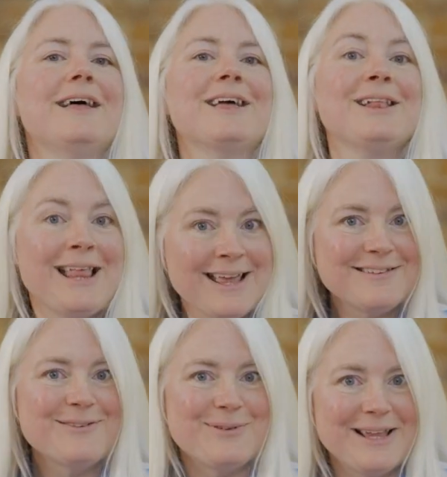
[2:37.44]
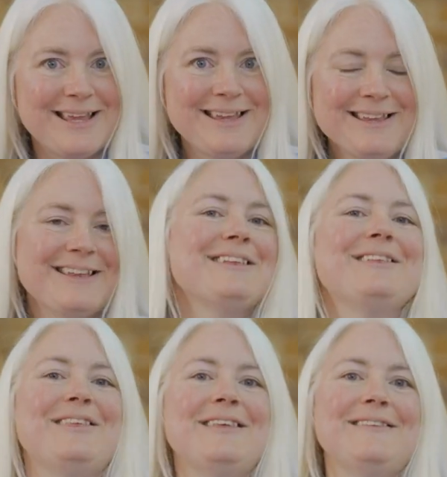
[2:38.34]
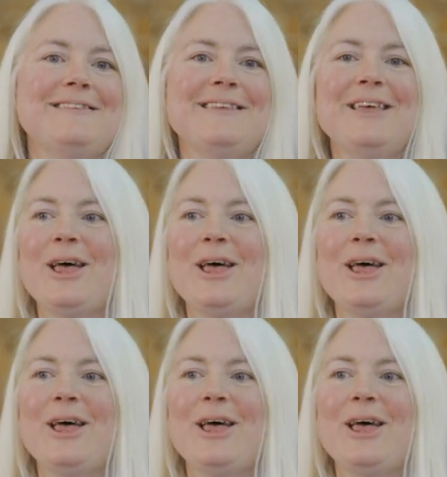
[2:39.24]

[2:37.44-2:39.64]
Collectively, this